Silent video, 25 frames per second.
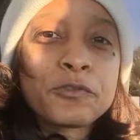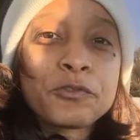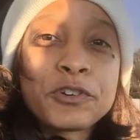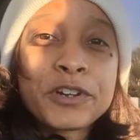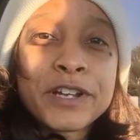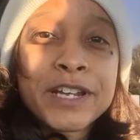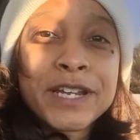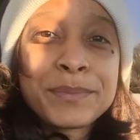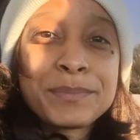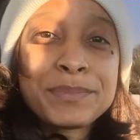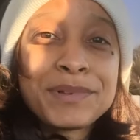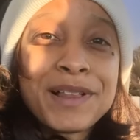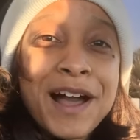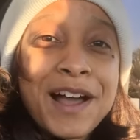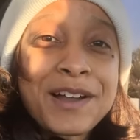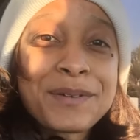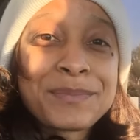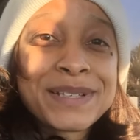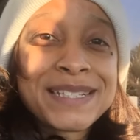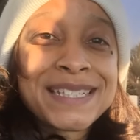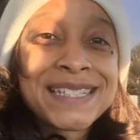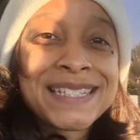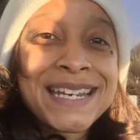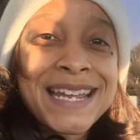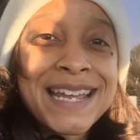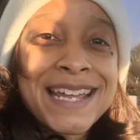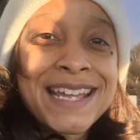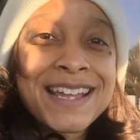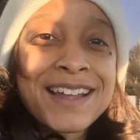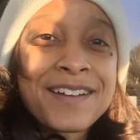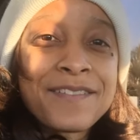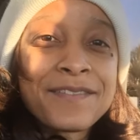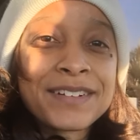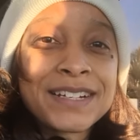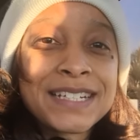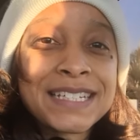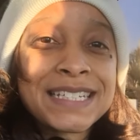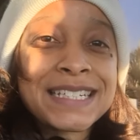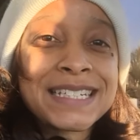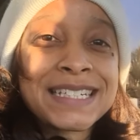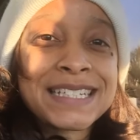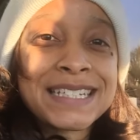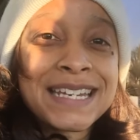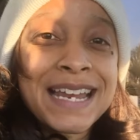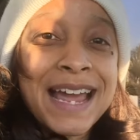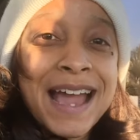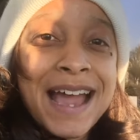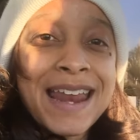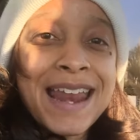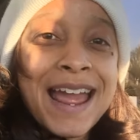Rookie blog mistake, did
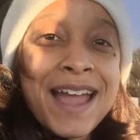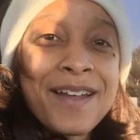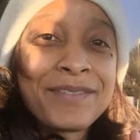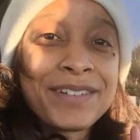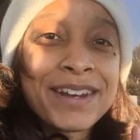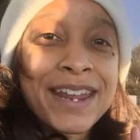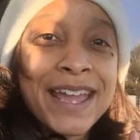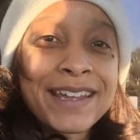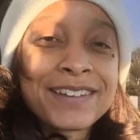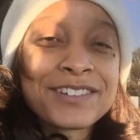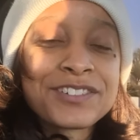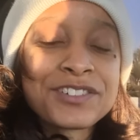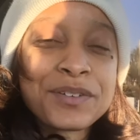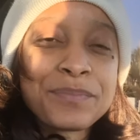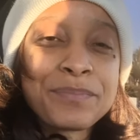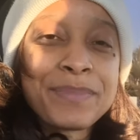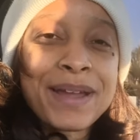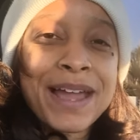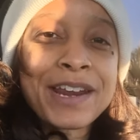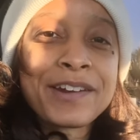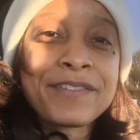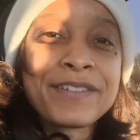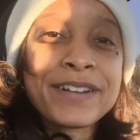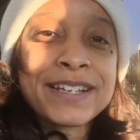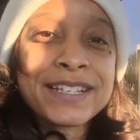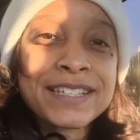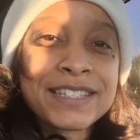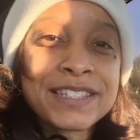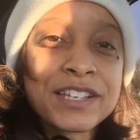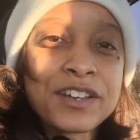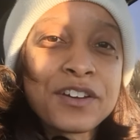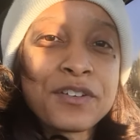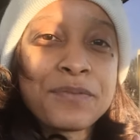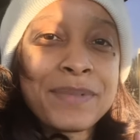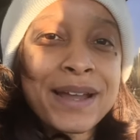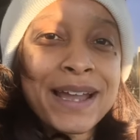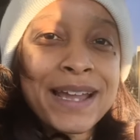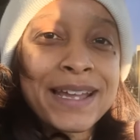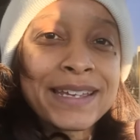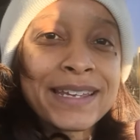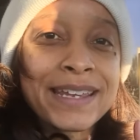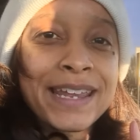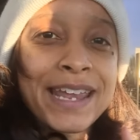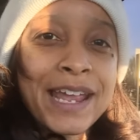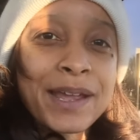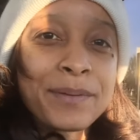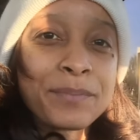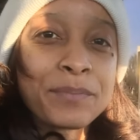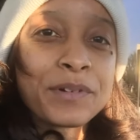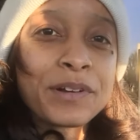not have an extra battery, so my
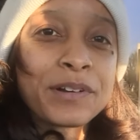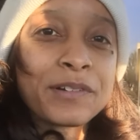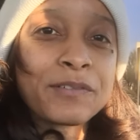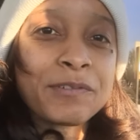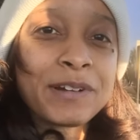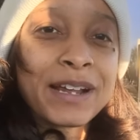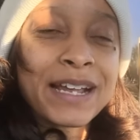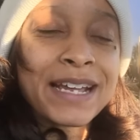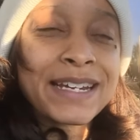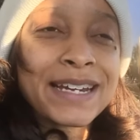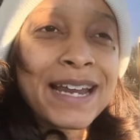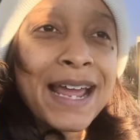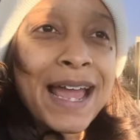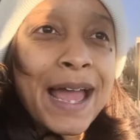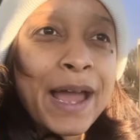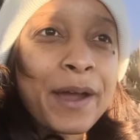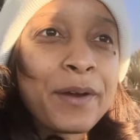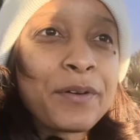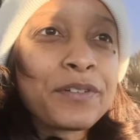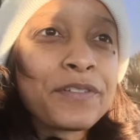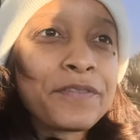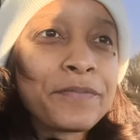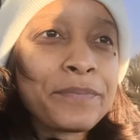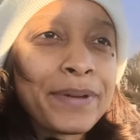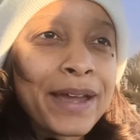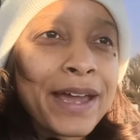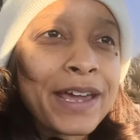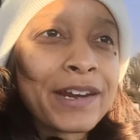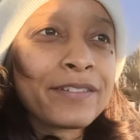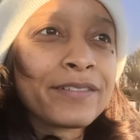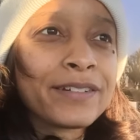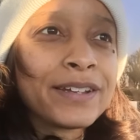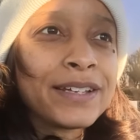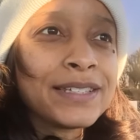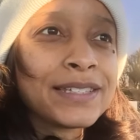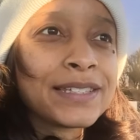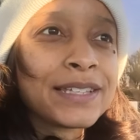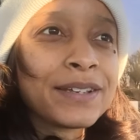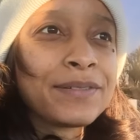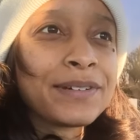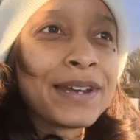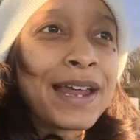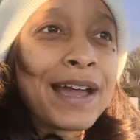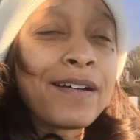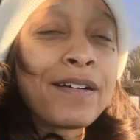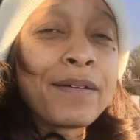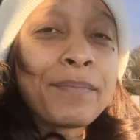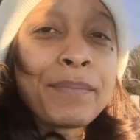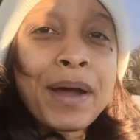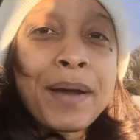camera ran out of battery, so
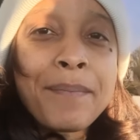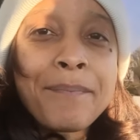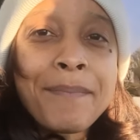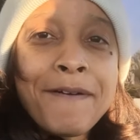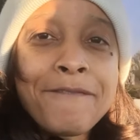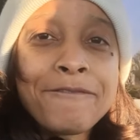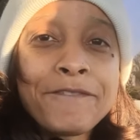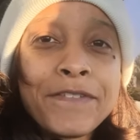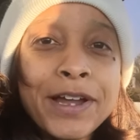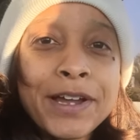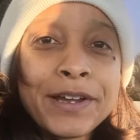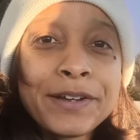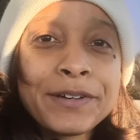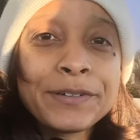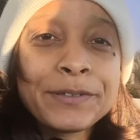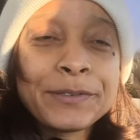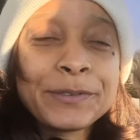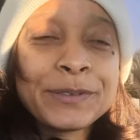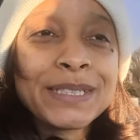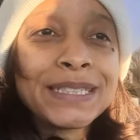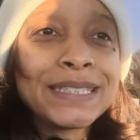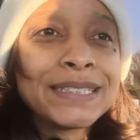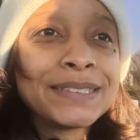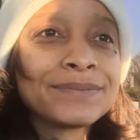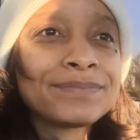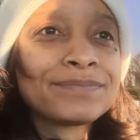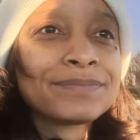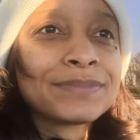now I'm on my phone.